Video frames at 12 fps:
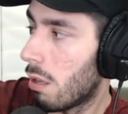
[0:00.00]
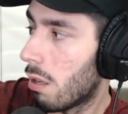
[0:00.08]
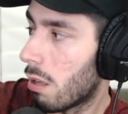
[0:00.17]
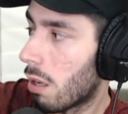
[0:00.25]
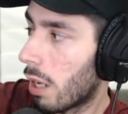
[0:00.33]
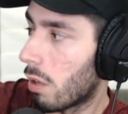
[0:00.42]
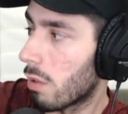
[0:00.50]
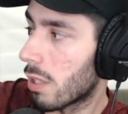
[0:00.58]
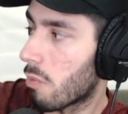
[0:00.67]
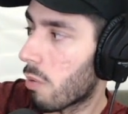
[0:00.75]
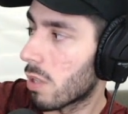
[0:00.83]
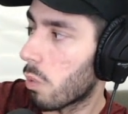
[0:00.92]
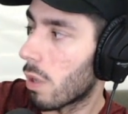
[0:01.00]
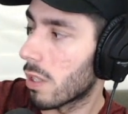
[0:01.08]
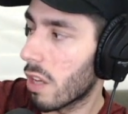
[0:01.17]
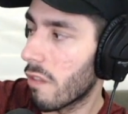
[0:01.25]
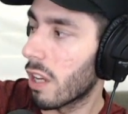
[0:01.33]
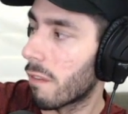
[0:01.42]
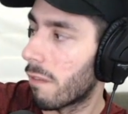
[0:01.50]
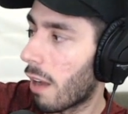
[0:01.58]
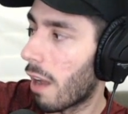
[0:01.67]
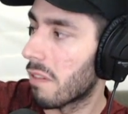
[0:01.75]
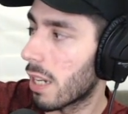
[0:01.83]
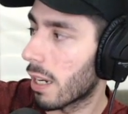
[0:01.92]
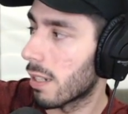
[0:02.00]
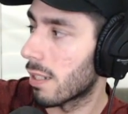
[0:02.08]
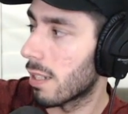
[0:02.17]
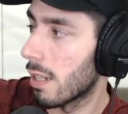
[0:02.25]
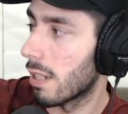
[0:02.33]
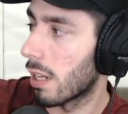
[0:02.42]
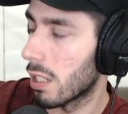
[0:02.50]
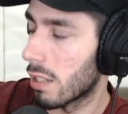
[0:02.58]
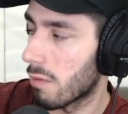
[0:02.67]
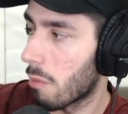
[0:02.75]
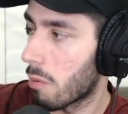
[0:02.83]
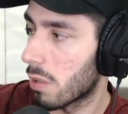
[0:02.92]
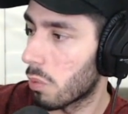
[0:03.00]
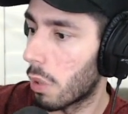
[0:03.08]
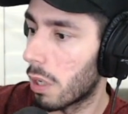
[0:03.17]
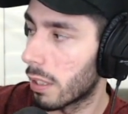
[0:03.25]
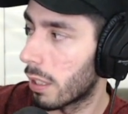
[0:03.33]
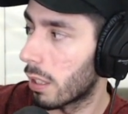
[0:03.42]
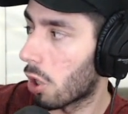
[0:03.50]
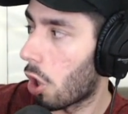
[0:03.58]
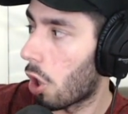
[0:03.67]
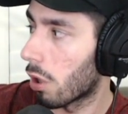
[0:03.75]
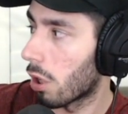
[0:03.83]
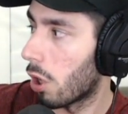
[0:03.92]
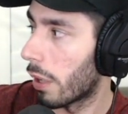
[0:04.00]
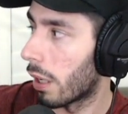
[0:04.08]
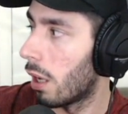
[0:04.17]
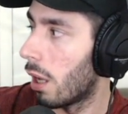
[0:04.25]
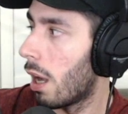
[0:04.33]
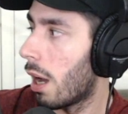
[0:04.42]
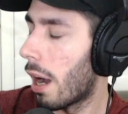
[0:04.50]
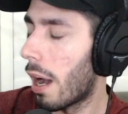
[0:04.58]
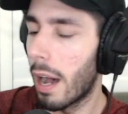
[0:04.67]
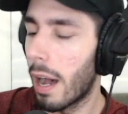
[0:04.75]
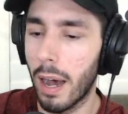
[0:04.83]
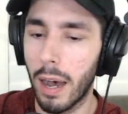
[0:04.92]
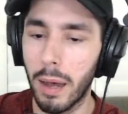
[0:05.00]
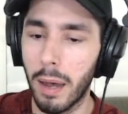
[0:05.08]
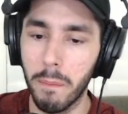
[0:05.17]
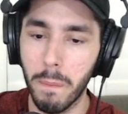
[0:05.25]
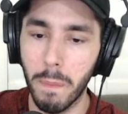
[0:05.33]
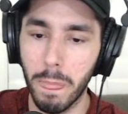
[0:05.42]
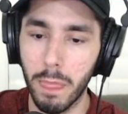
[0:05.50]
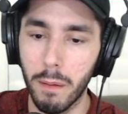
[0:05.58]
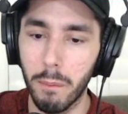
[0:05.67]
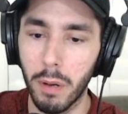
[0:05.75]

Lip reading: I don't see you press 1, so I'll give you like 5 seconds, 10 seconds if you want to press 1 to get a call going. But